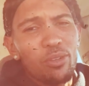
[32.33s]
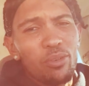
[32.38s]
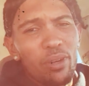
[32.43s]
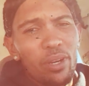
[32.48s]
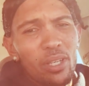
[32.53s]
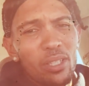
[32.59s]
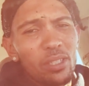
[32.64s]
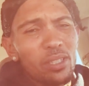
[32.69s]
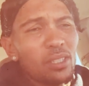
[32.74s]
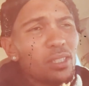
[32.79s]

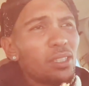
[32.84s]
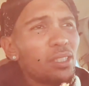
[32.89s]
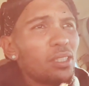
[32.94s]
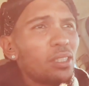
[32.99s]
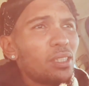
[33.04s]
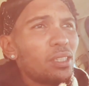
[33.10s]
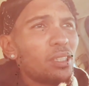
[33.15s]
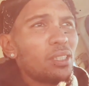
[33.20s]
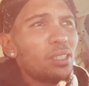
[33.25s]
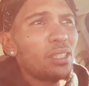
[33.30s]

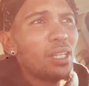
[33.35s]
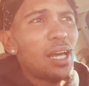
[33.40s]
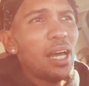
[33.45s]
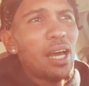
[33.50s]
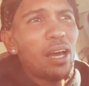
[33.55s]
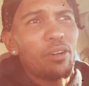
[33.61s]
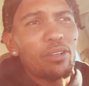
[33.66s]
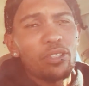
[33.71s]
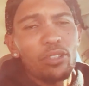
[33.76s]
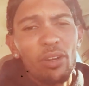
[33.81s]
crazy
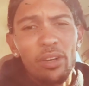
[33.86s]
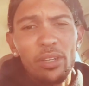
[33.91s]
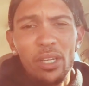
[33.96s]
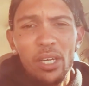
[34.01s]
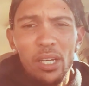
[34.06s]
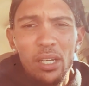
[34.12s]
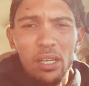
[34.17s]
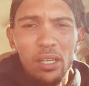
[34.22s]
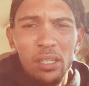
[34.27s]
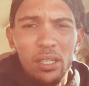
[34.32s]
loud and start
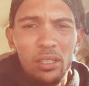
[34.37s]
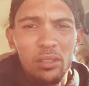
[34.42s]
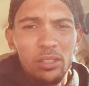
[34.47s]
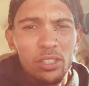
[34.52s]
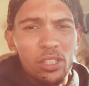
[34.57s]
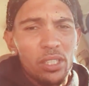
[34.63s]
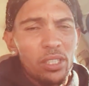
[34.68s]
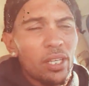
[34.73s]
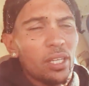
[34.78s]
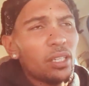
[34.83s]
yelling and
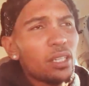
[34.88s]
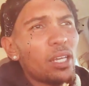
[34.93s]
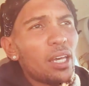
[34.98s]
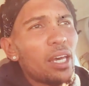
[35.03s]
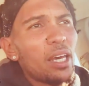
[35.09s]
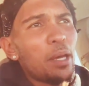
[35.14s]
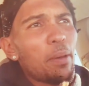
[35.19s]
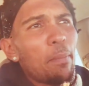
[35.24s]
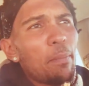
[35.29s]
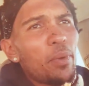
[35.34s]
shit like
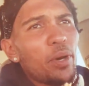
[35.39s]
that,